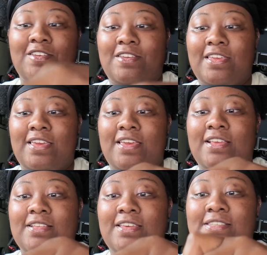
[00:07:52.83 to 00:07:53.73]
You
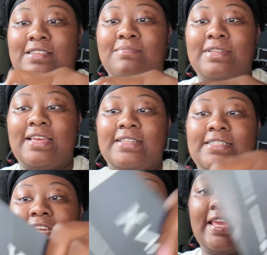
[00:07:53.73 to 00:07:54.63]
get some
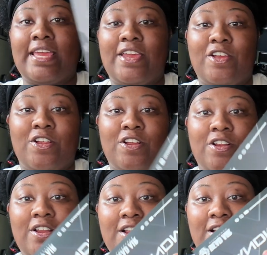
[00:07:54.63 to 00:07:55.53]
Dead
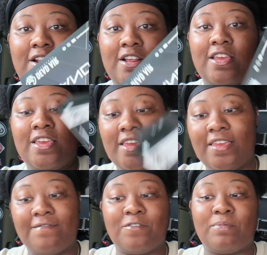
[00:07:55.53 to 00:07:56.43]
Air
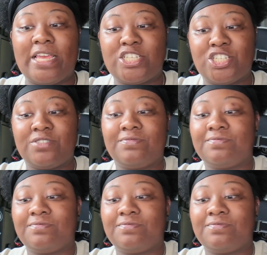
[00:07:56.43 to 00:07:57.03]
information.